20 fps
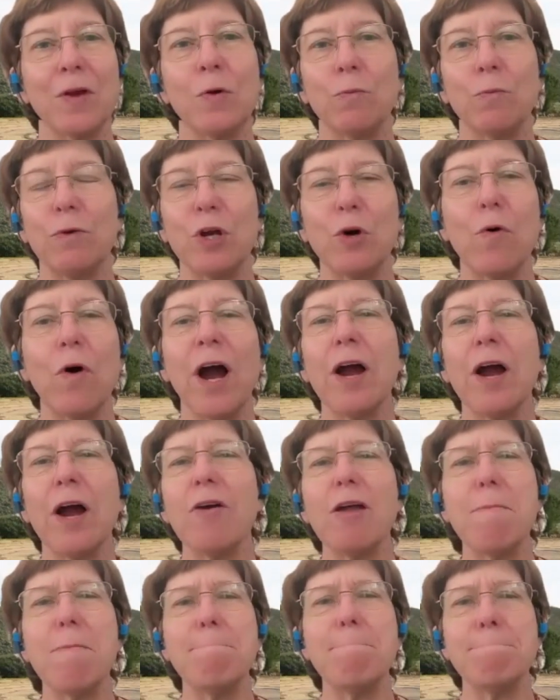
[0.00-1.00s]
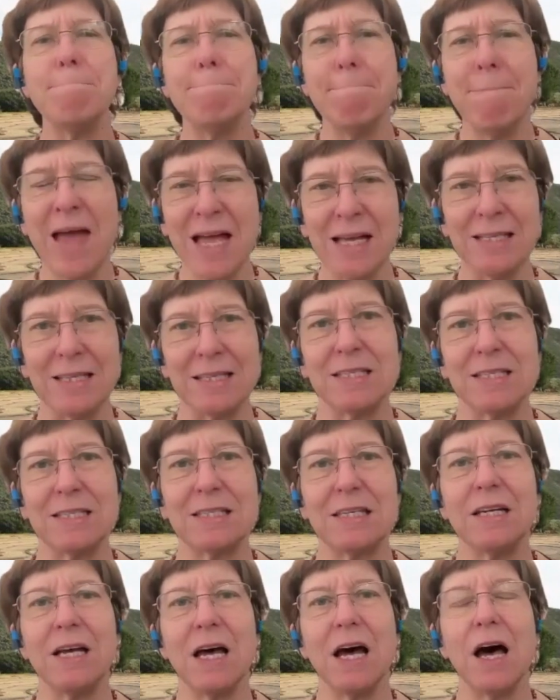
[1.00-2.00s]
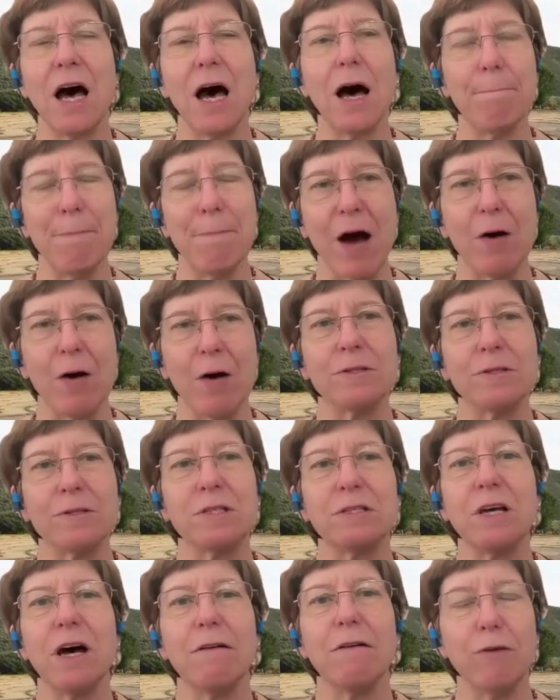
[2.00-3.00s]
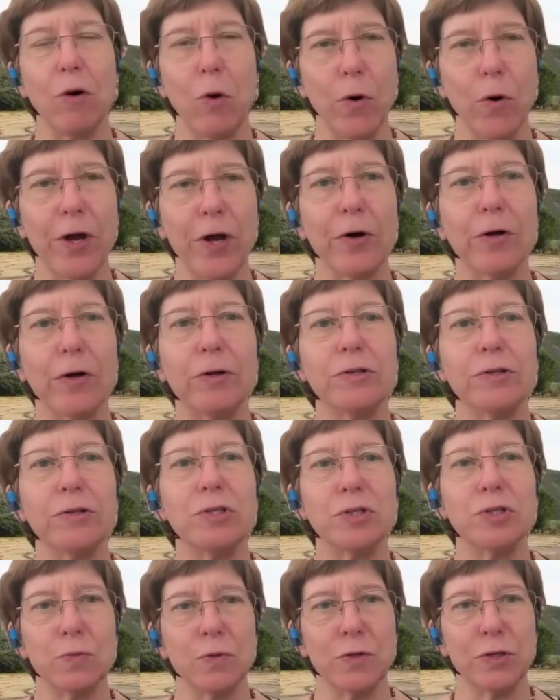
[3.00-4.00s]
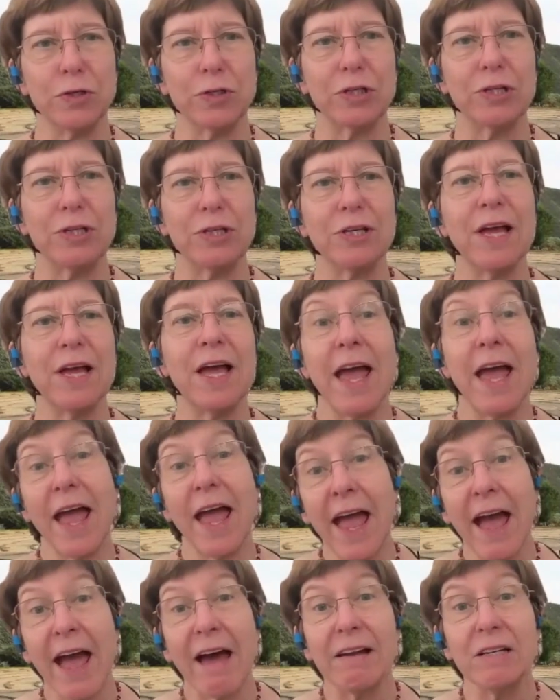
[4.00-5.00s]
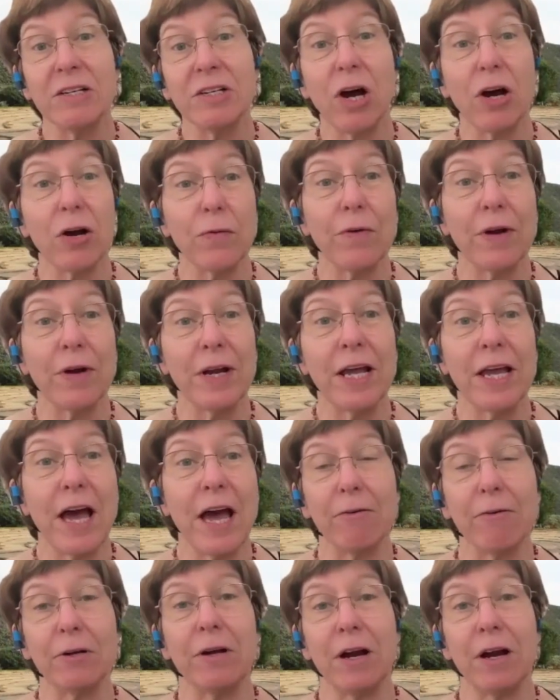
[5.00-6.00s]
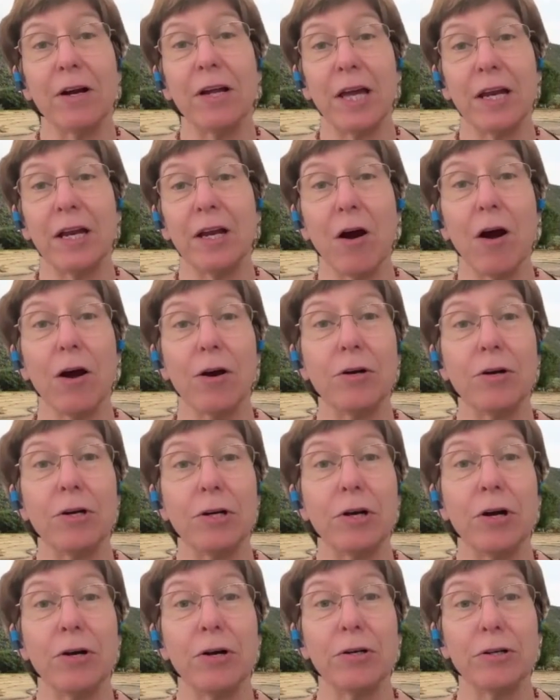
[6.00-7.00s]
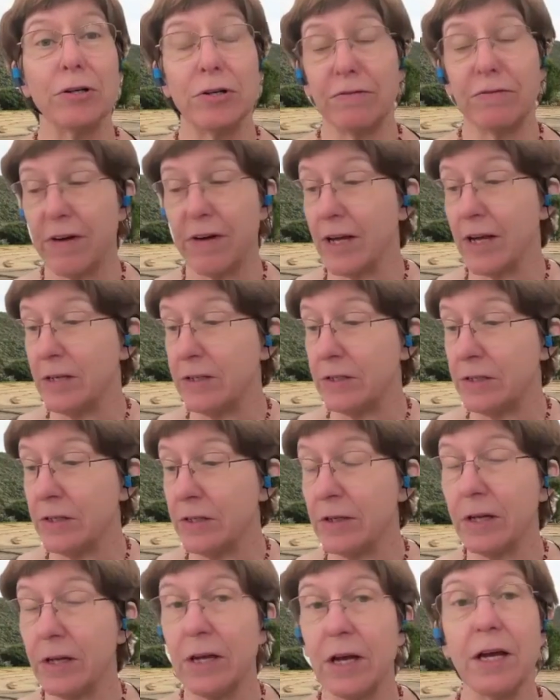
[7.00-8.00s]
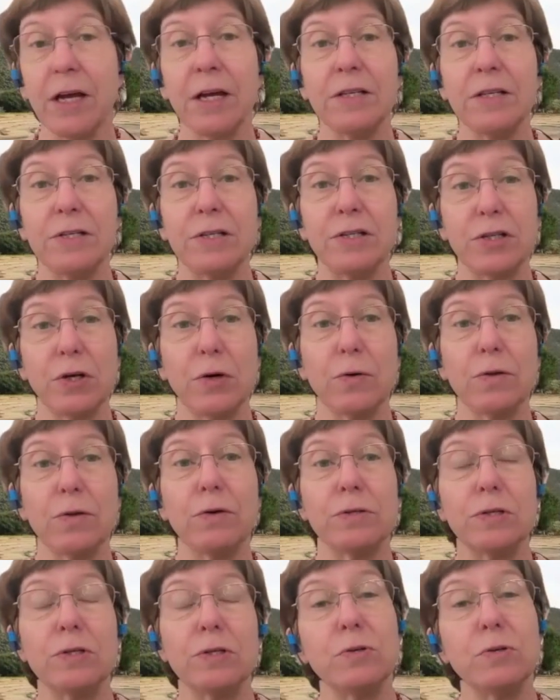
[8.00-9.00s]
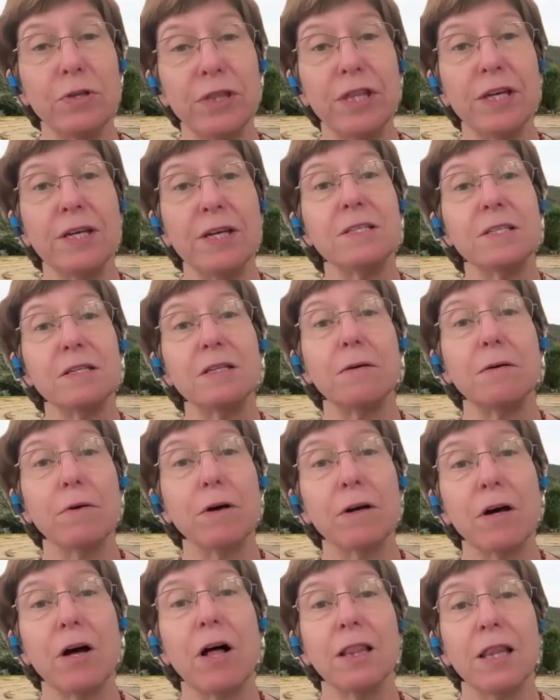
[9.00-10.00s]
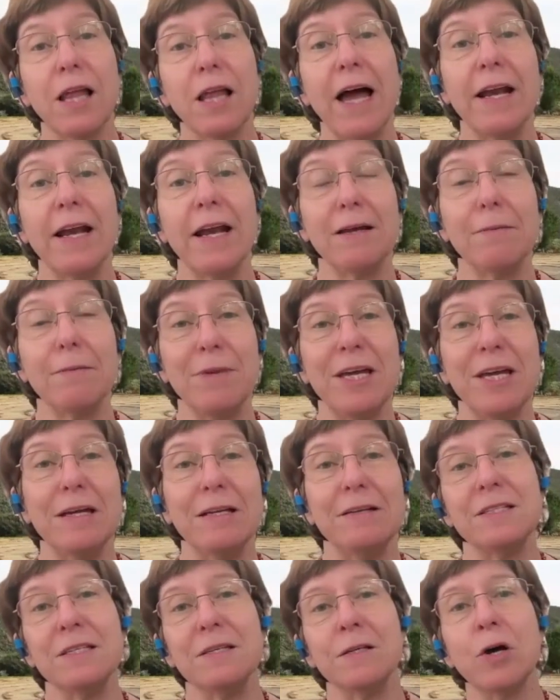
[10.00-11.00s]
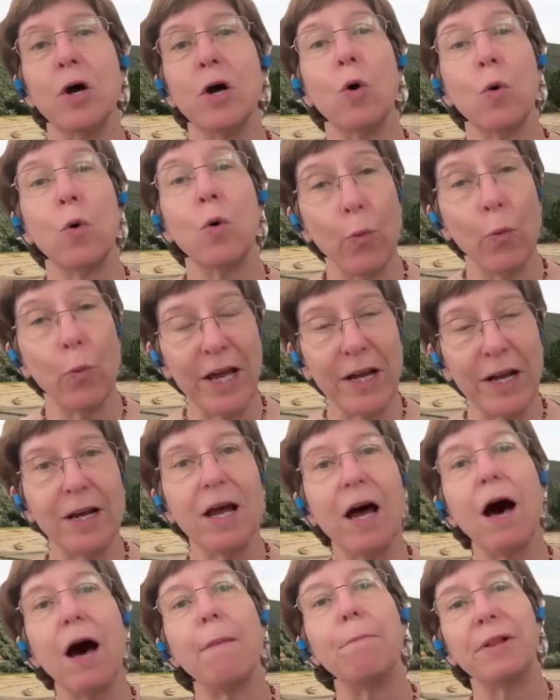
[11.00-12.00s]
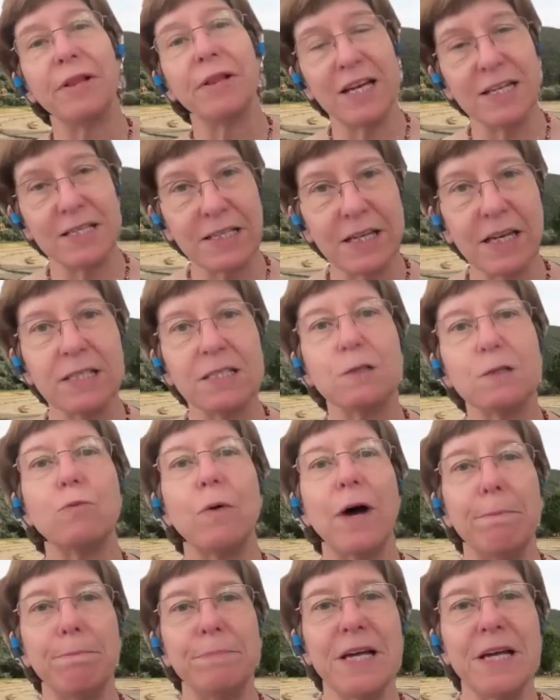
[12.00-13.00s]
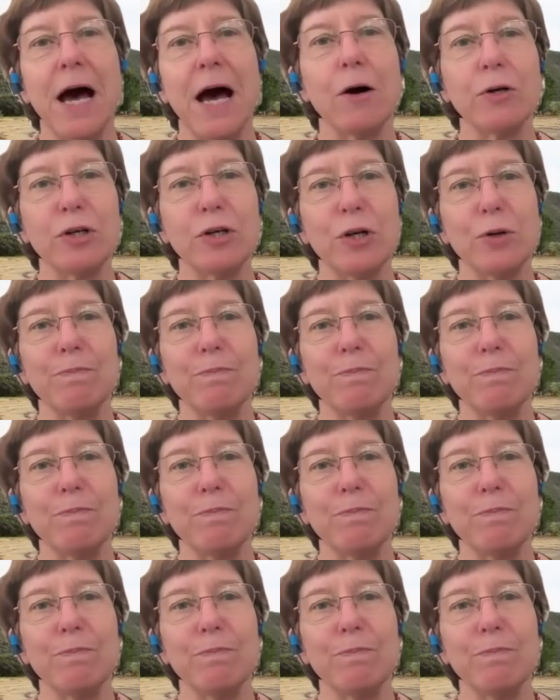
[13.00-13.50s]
require immense amounts of oil to work, and are running out, are getting harder and harder to find. So those two things colliding means when a place gets wiped out,